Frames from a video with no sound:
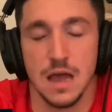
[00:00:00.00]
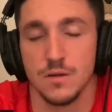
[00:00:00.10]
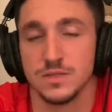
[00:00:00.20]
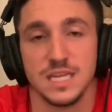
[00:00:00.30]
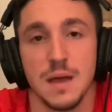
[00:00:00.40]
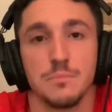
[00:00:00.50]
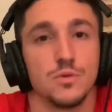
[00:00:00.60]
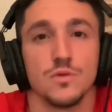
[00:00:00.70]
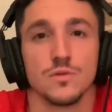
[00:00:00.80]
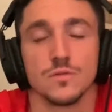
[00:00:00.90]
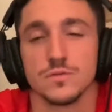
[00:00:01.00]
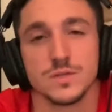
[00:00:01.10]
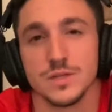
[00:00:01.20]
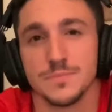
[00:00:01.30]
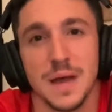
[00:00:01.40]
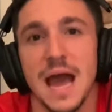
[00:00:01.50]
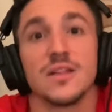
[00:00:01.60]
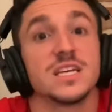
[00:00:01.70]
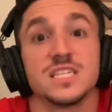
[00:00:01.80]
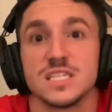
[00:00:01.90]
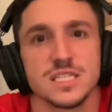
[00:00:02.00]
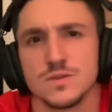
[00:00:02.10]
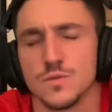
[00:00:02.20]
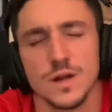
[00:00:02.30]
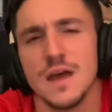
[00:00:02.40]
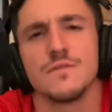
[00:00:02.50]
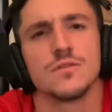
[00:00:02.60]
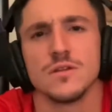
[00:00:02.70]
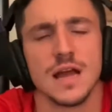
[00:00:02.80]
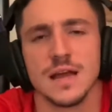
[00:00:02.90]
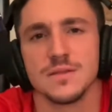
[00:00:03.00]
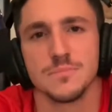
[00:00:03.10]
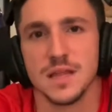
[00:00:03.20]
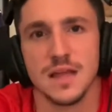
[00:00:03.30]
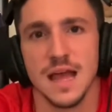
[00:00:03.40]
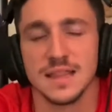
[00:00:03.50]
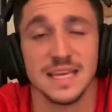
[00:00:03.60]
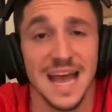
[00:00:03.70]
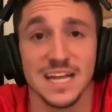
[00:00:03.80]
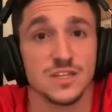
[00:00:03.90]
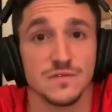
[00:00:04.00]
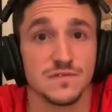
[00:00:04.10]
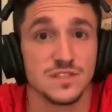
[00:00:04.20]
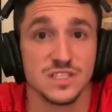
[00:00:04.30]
temple or palace or whatever at the end of